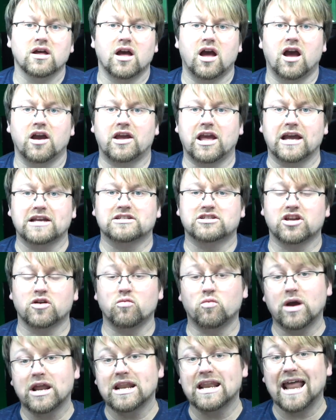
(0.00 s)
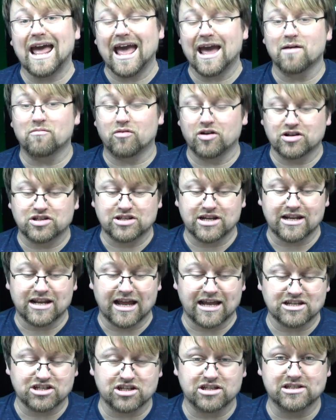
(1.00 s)
Okay, so when airbrushing,
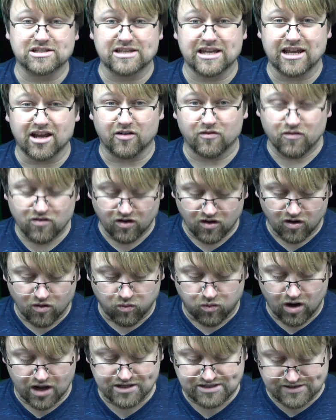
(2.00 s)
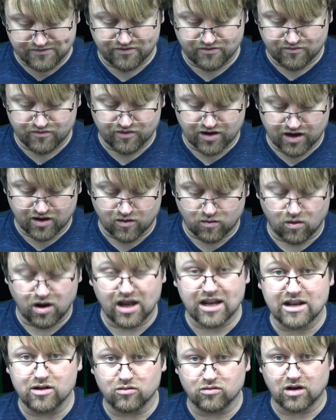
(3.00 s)
as you can see, I've got quite a
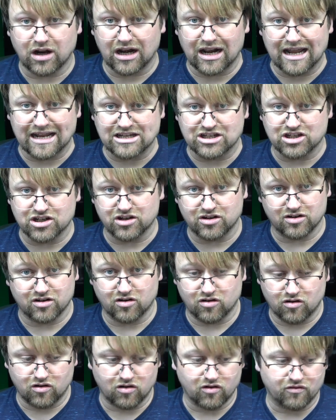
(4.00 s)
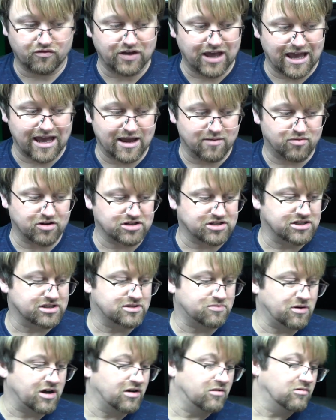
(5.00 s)
little collection of airbrush
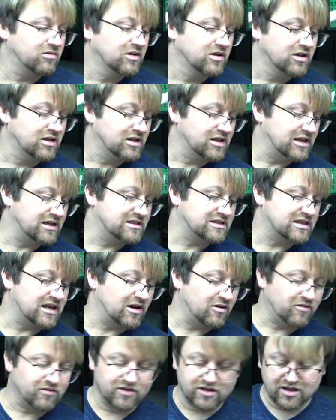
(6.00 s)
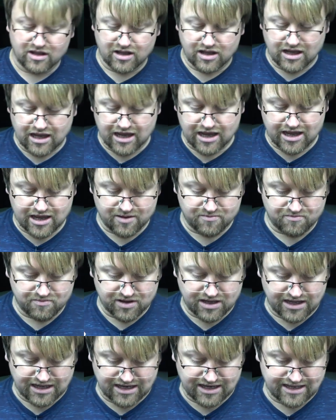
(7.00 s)
as well itself,
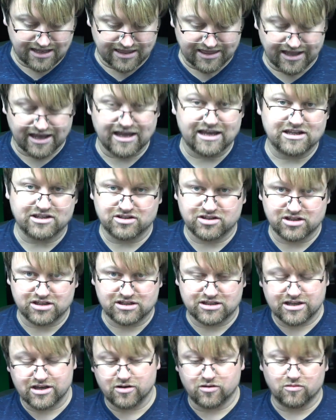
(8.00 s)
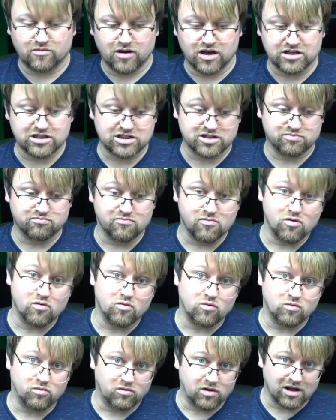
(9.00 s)
and that is just still a
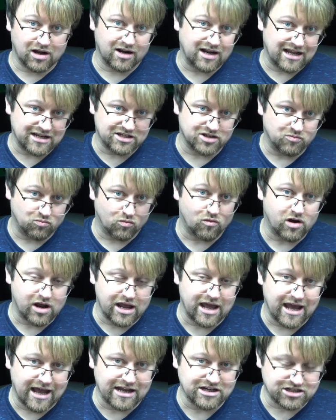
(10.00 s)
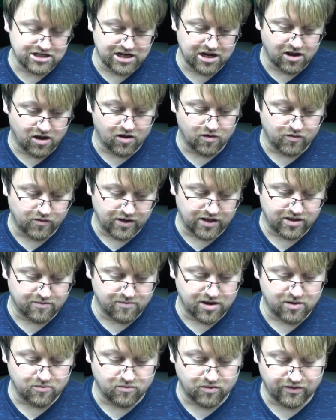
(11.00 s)
small collection what I actually own at the
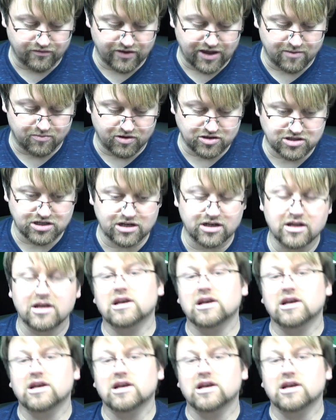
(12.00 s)
moment with airbrushing.